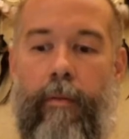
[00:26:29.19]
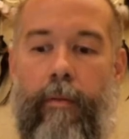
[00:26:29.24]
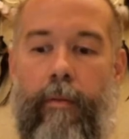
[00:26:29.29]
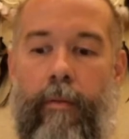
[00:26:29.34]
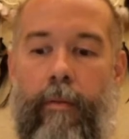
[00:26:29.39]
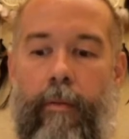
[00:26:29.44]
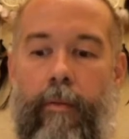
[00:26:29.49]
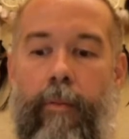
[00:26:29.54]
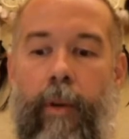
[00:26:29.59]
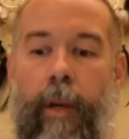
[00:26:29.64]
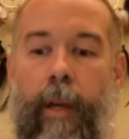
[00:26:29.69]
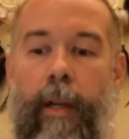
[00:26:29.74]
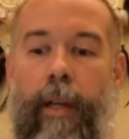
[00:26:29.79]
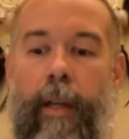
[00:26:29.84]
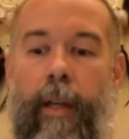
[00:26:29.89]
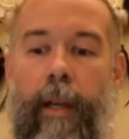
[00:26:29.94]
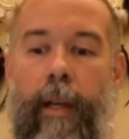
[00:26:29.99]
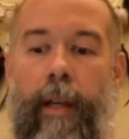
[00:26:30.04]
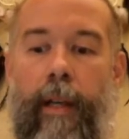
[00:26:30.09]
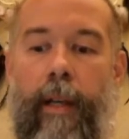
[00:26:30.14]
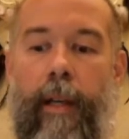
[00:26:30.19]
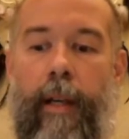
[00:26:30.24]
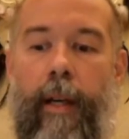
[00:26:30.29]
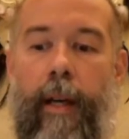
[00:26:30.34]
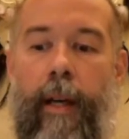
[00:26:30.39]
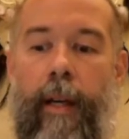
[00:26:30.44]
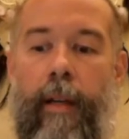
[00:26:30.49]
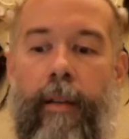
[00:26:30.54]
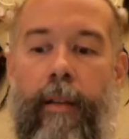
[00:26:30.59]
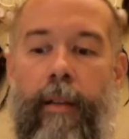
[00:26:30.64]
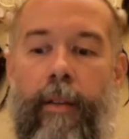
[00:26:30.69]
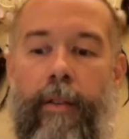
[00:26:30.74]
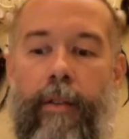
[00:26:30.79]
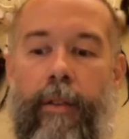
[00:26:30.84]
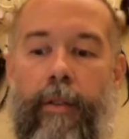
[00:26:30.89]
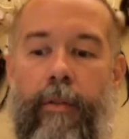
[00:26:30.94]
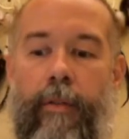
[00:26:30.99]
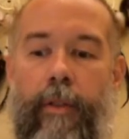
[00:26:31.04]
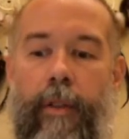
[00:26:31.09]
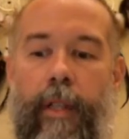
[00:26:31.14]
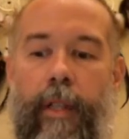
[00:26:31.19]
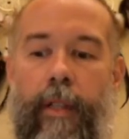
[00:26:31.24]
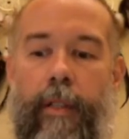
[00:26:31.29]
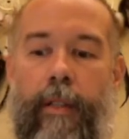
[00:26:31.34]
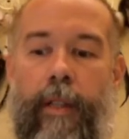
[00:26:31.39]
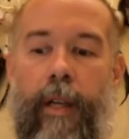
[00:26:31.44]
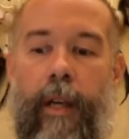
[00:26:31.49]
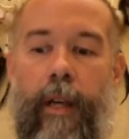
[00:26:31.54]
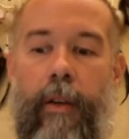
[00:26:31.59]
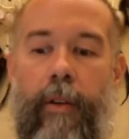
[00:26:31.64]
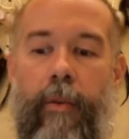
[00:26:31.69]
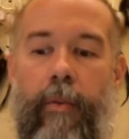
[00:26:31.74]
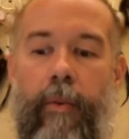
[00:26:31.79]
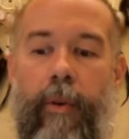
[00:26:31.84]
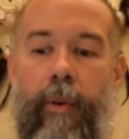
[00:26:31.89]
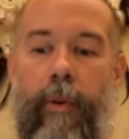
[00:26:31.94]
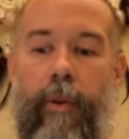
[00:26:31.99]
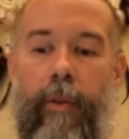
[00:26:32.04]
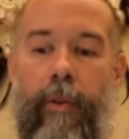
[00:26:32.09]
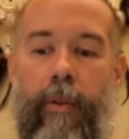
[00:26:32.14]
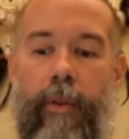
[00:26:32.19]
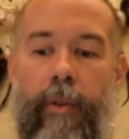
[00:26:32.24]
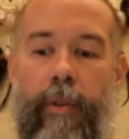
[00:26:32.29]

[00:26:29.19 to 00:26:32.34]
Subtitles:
Radiating kindness over the entire world,